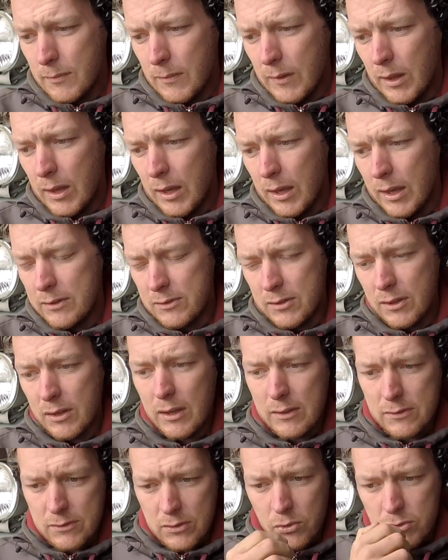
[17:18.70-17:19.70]

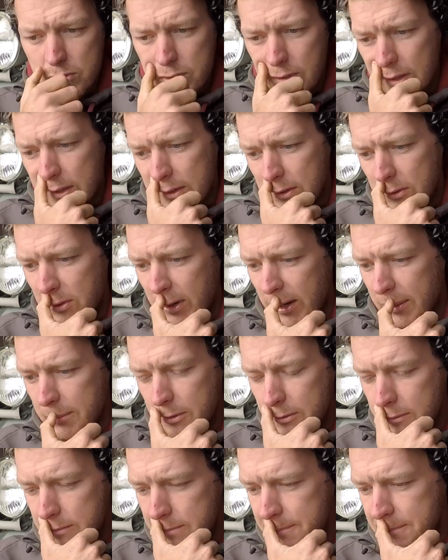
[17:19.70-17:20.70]
It's utterly
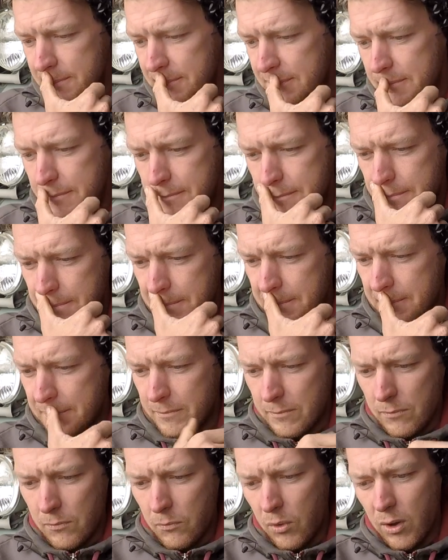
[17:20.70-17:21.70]
incredible
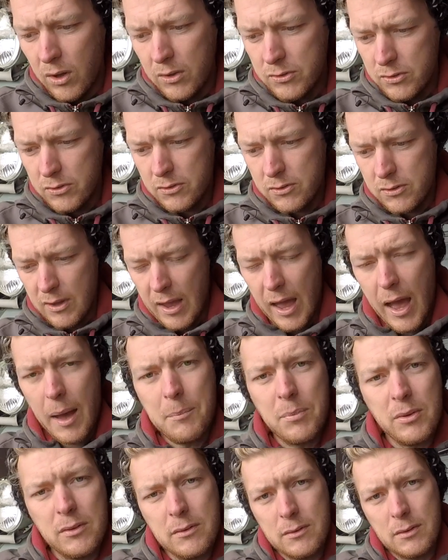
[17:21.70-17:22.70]
what's
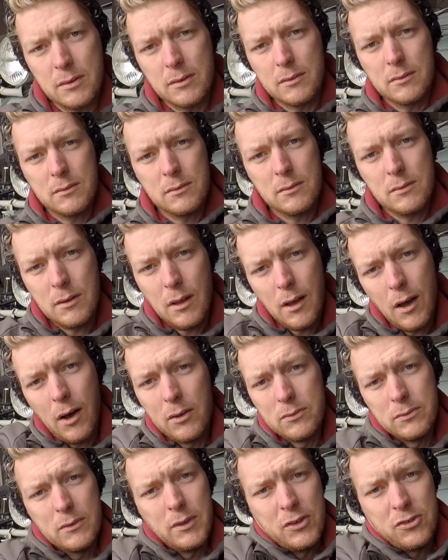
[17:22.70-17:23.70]
happened
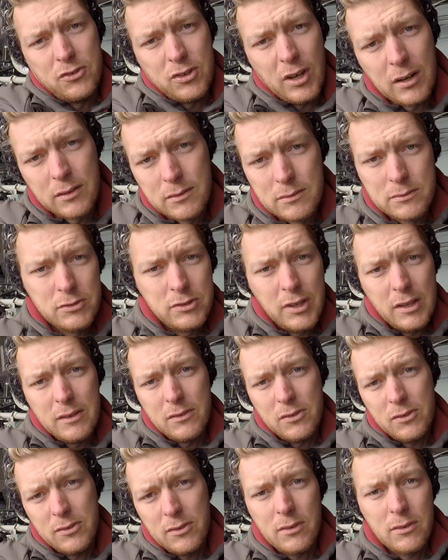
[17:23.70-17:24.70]
on this channel
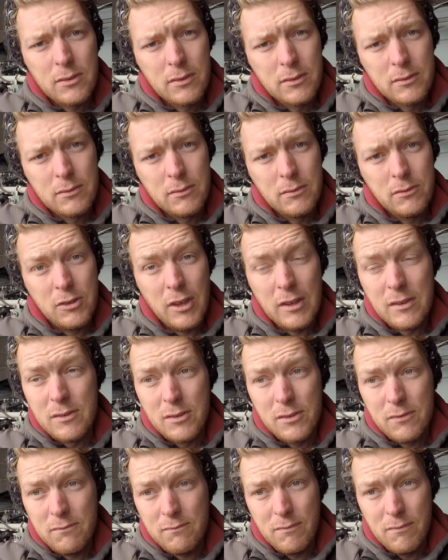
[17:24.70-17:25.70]
since
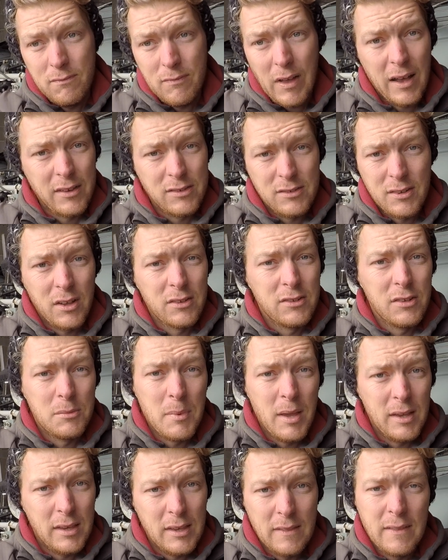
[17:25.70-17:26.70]
I started
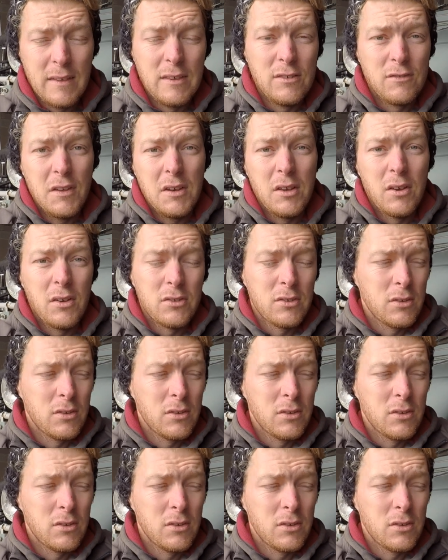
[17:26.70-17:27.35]
making these videos.